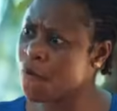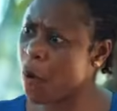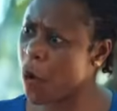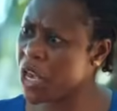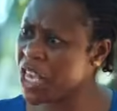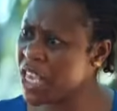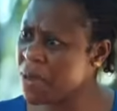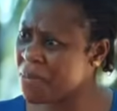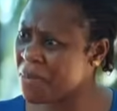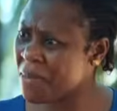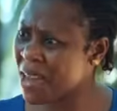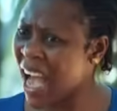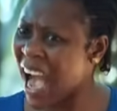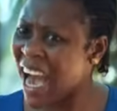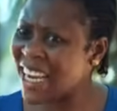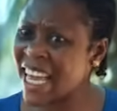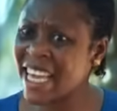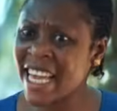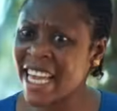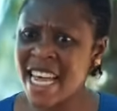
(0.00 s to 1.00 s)
for him.
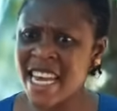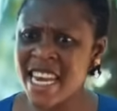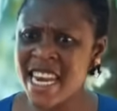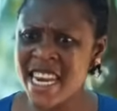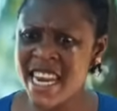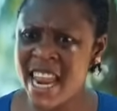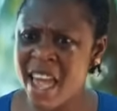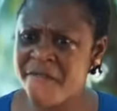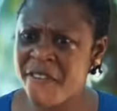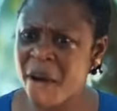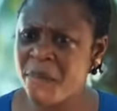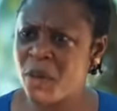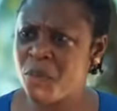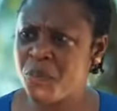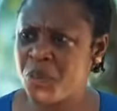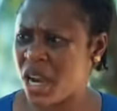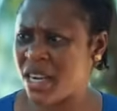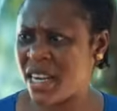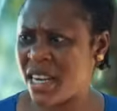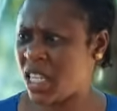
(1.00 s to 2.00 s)
And I can never be
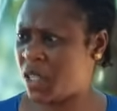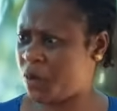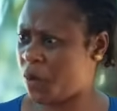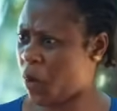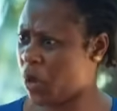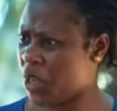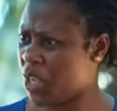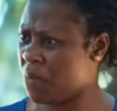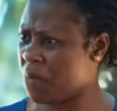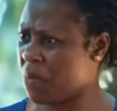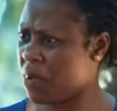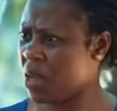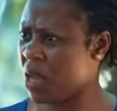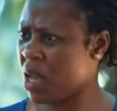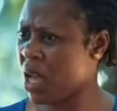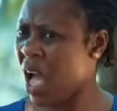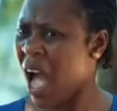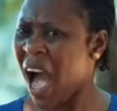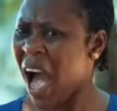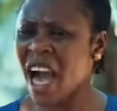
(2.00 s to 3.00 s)
pregnant for him.
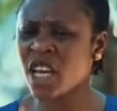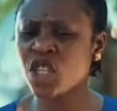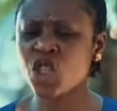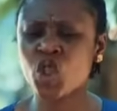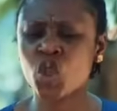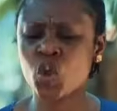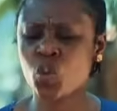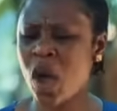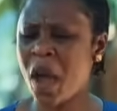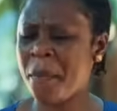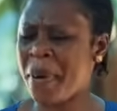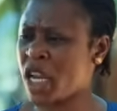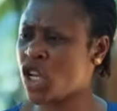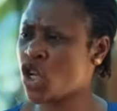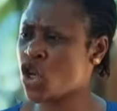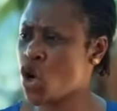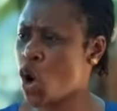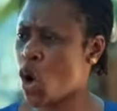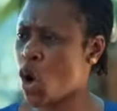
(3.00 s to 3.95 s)
I swear by the